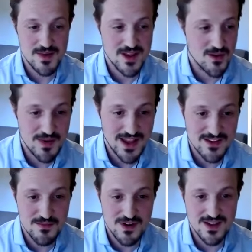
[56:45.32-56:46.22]

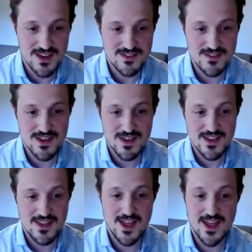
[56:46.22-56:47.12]
complex market,
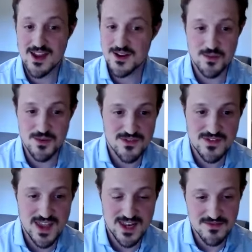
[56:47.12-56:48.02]
and I don't want to
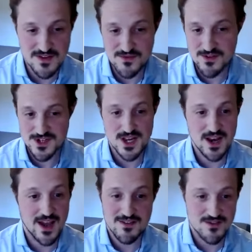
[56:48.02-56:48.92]
say anything foolish.
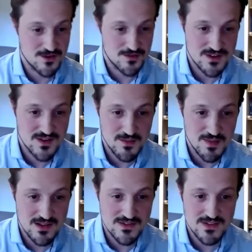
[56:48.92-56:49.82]
And I have not written
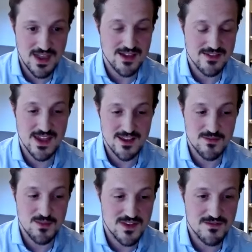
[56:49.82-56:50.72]
about ad tech
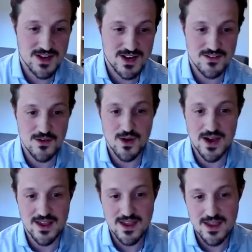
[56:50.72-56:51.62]
specifically, so
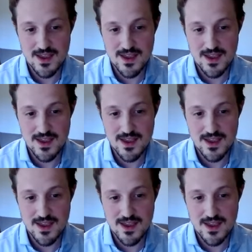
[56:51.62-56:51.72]
I'm